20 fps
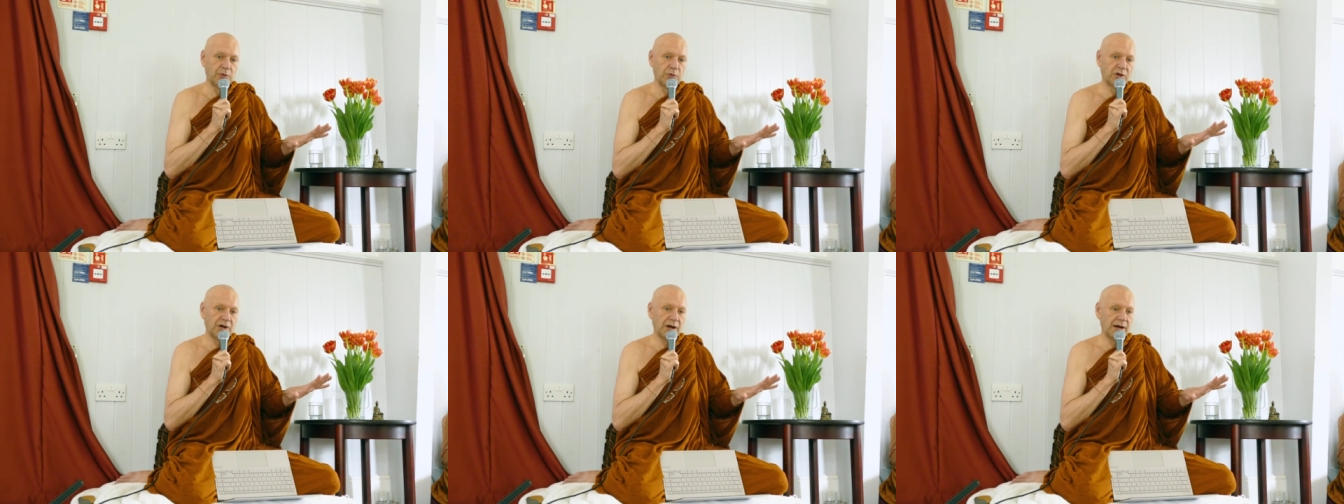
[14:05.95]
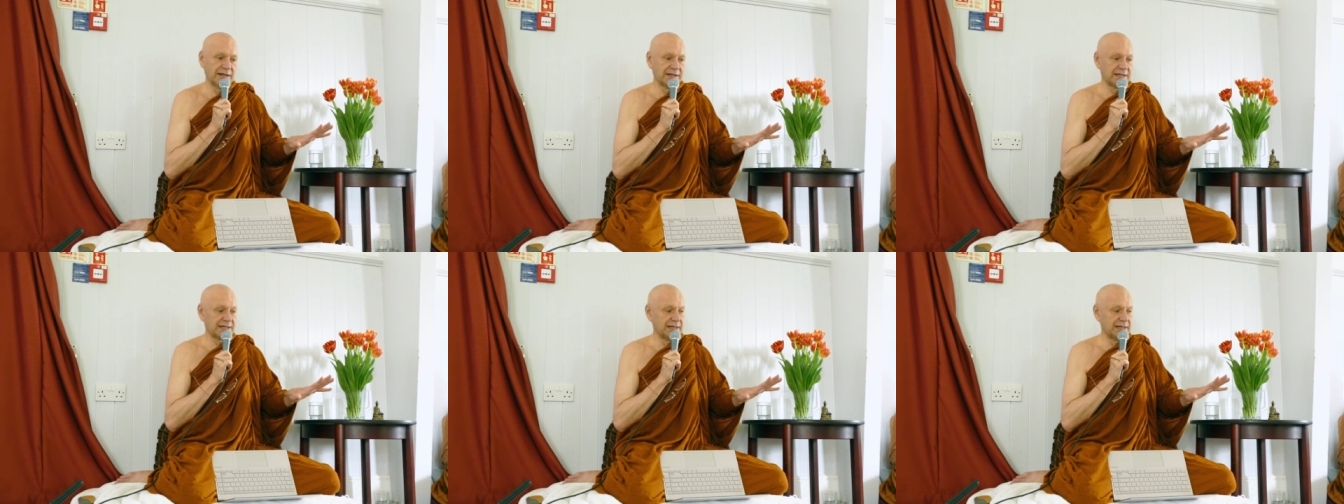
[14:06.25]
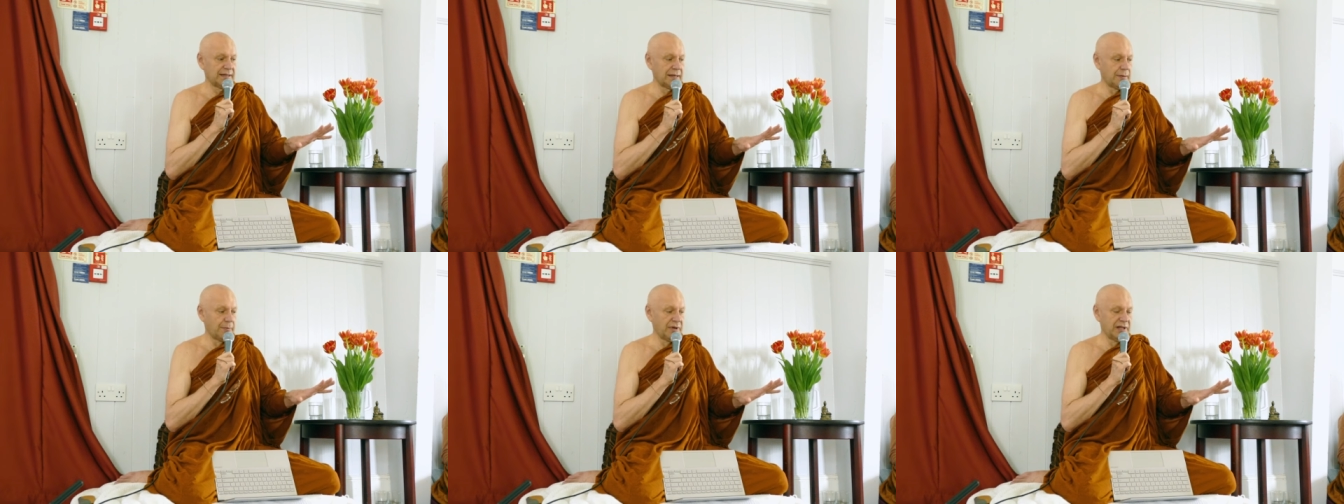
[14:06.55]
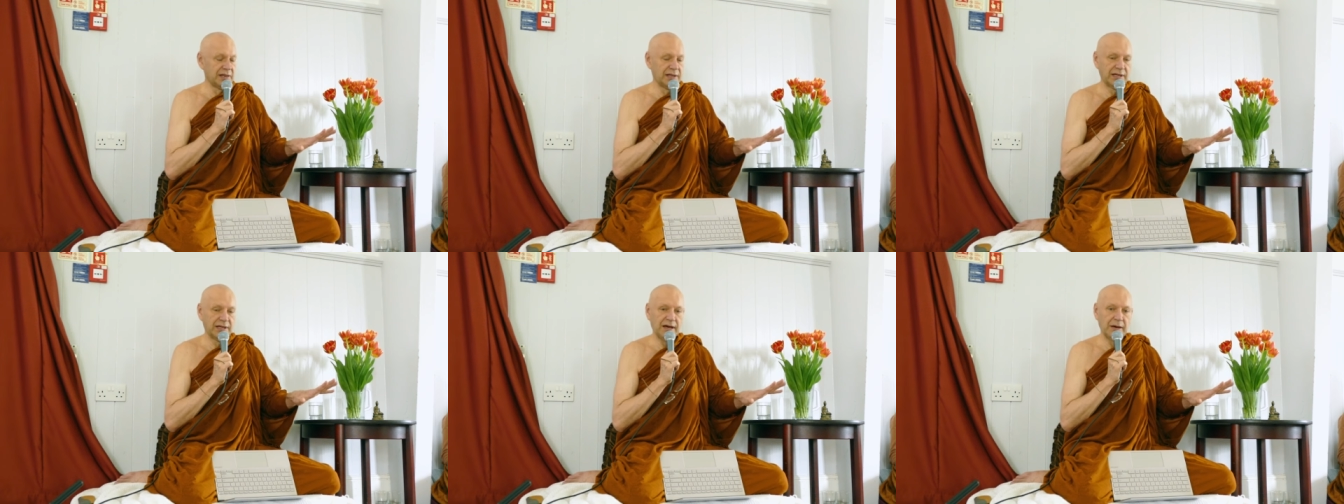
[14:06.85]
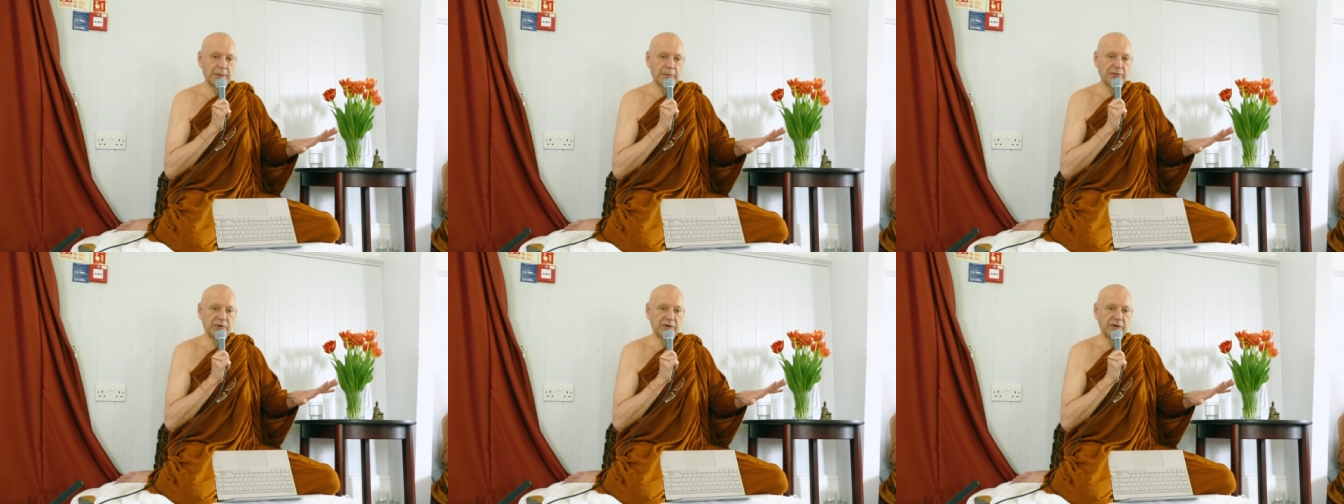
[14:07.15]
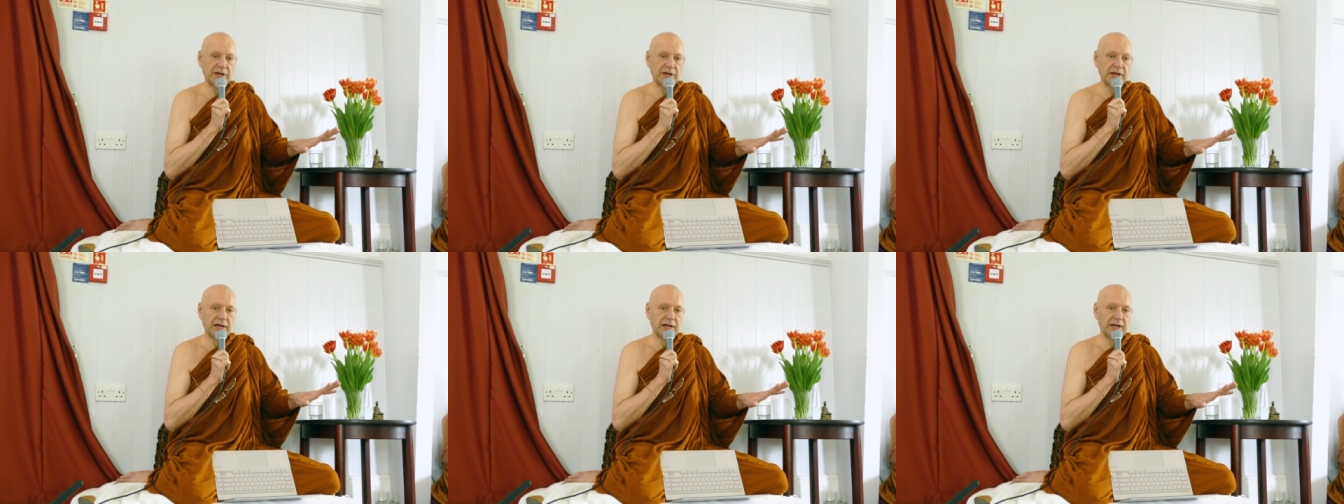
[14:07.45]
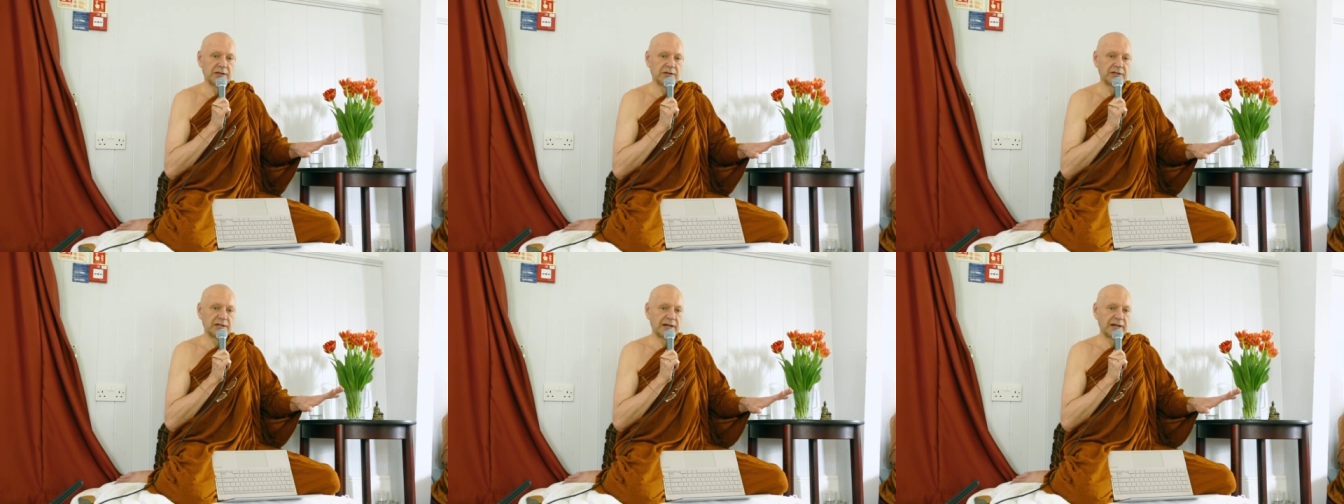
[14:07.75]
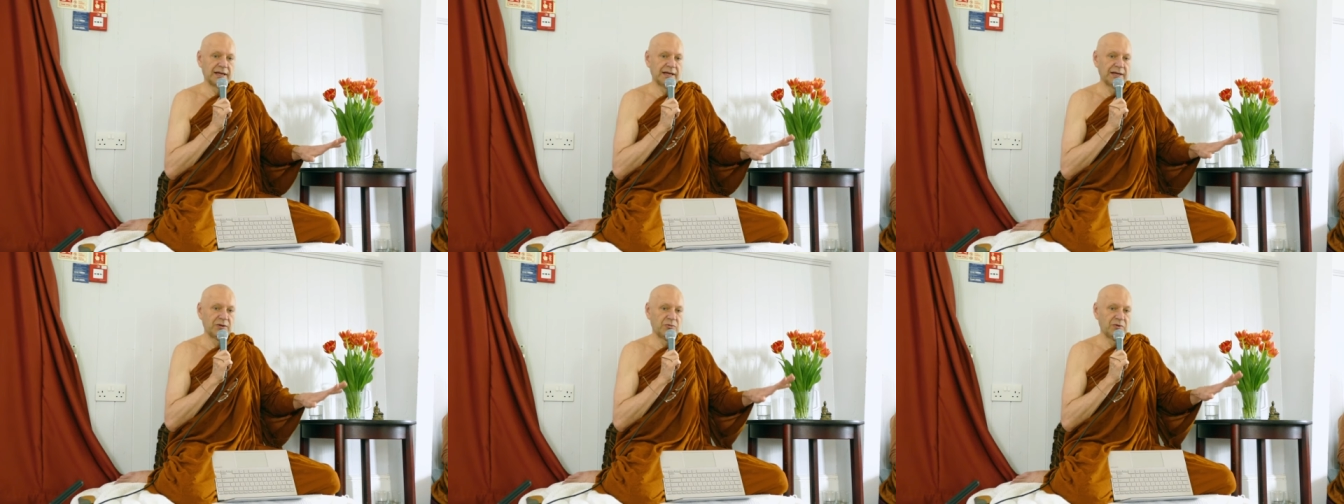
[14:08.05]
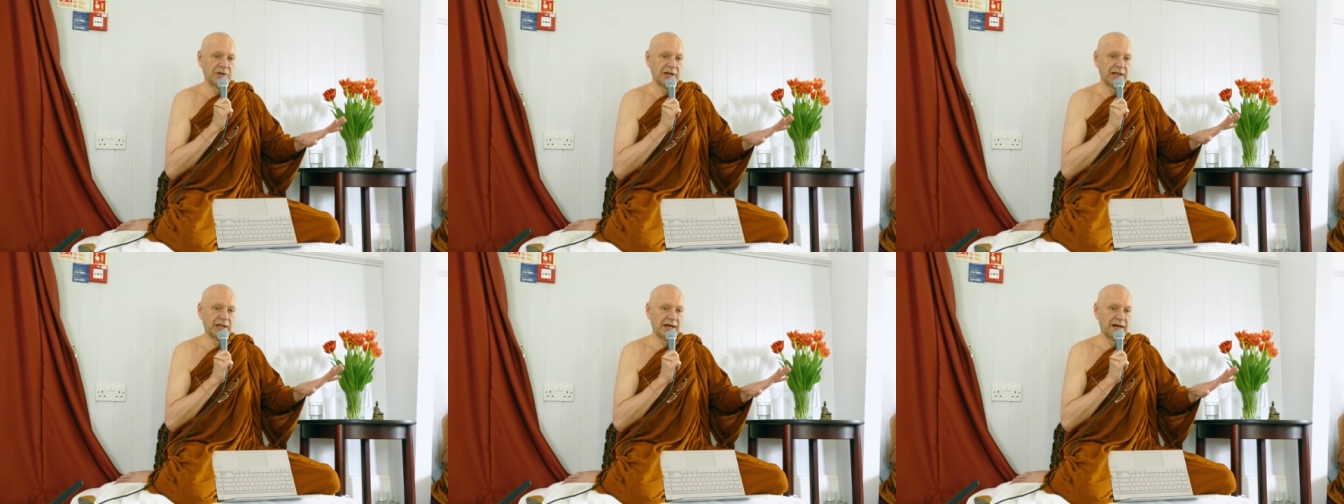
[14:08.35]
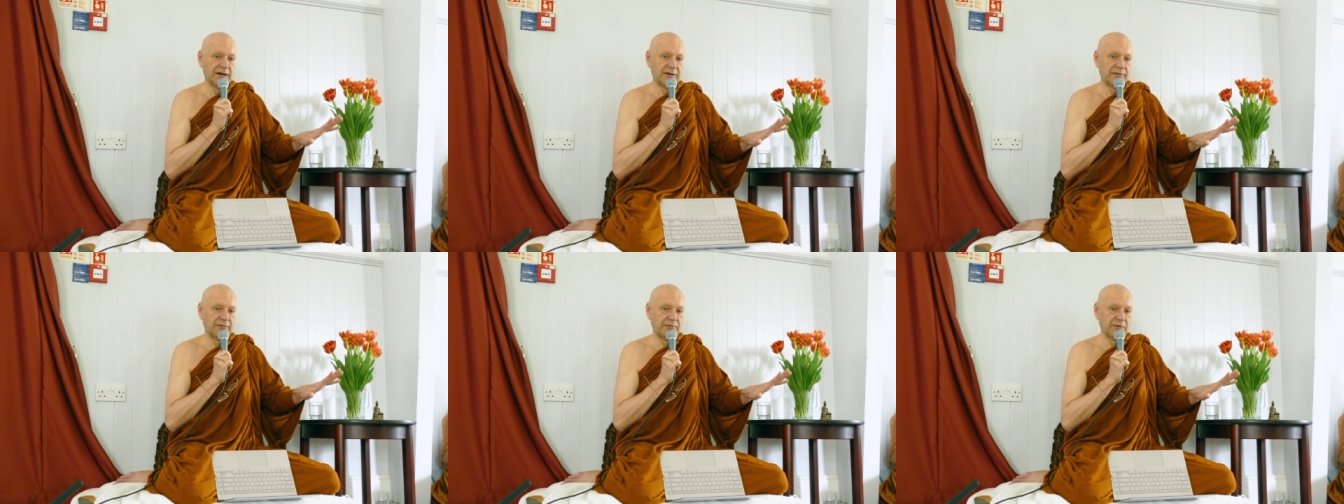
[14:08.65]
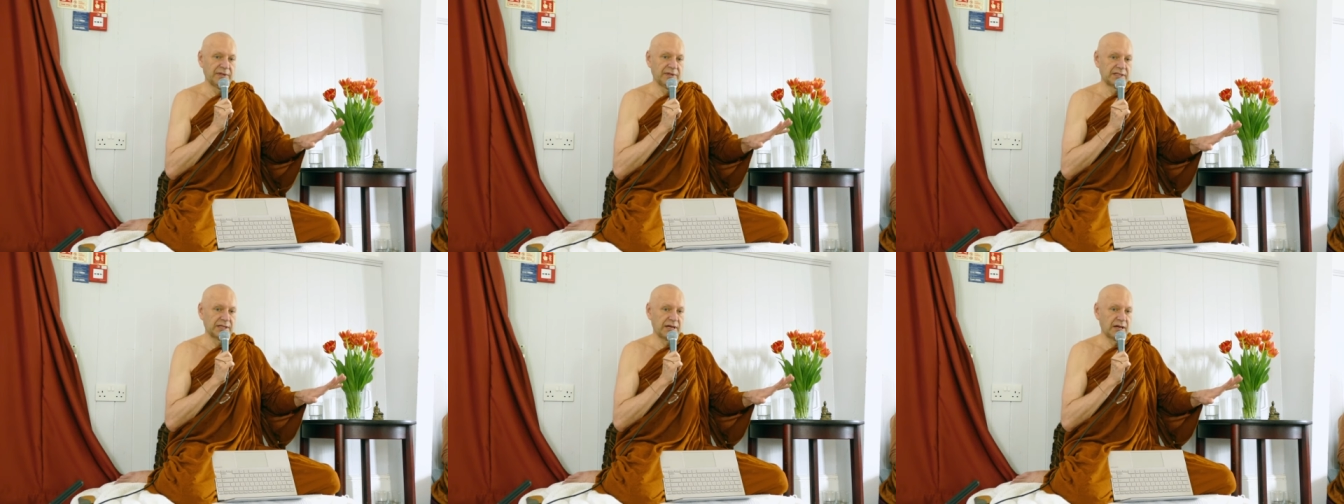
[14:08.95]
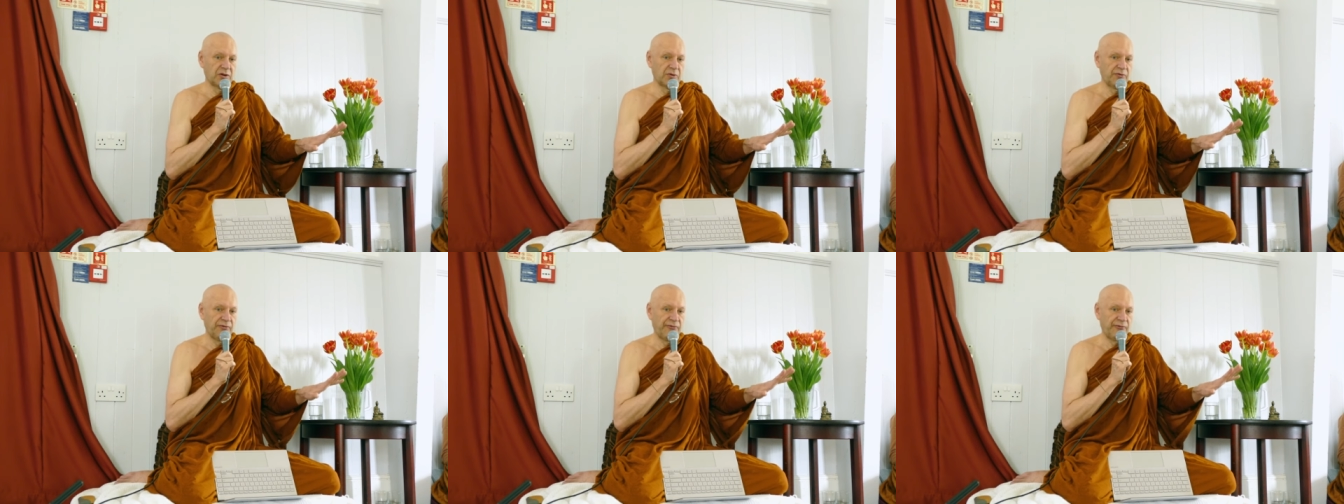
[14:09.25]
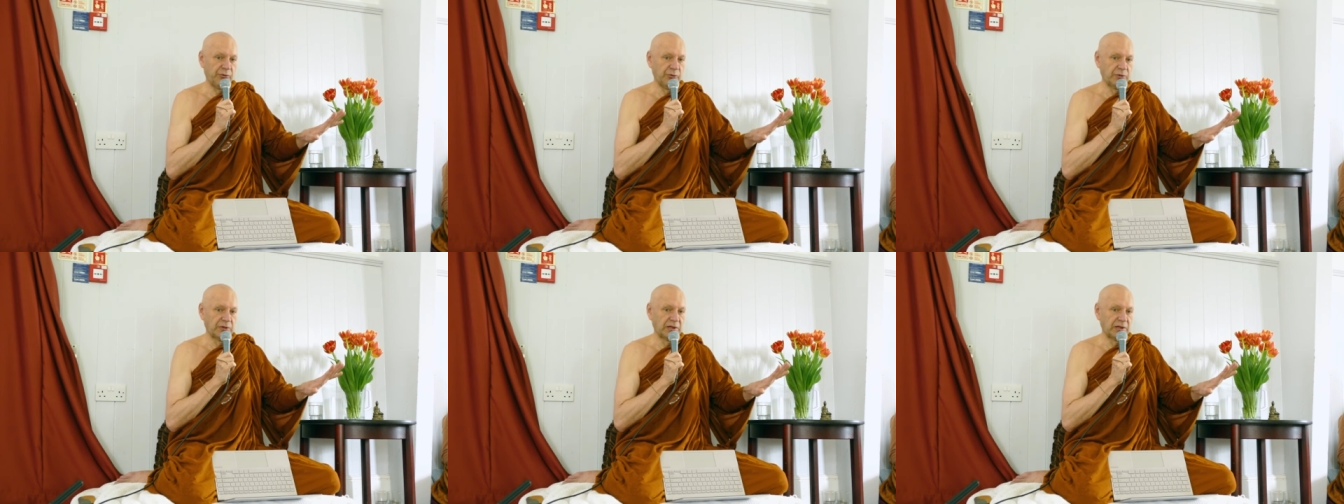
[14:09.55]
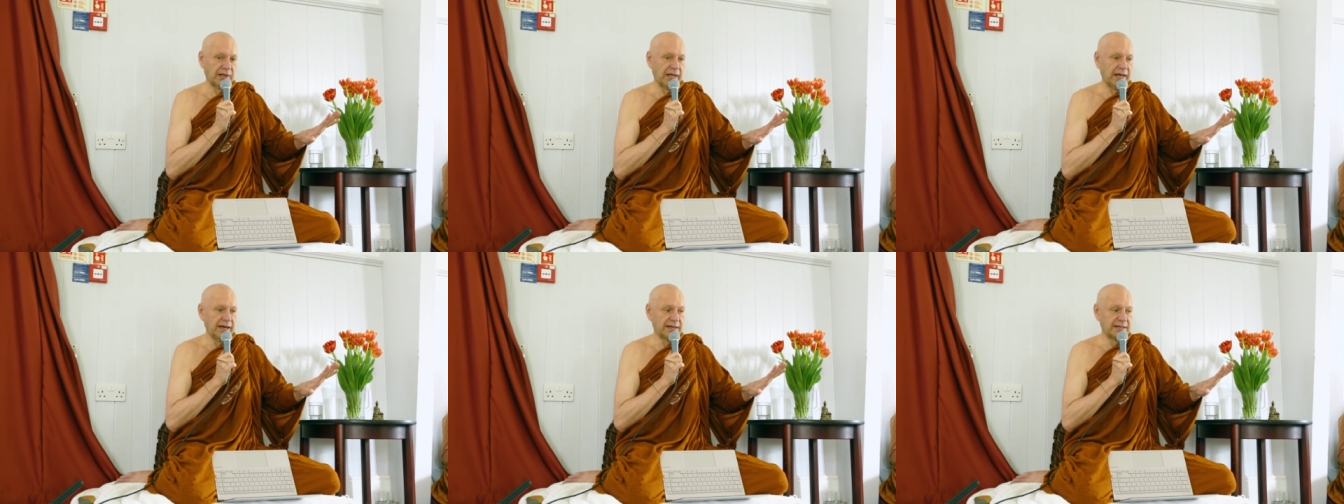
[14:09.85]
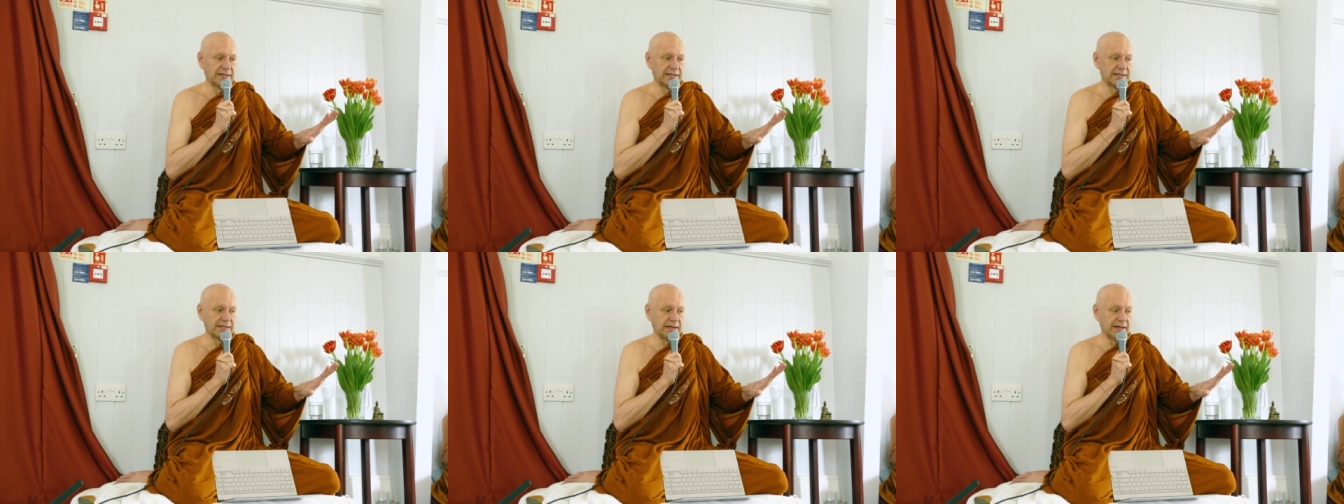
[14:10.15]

You can't see them building up. Uh, just like in real life with these kind of fault lines,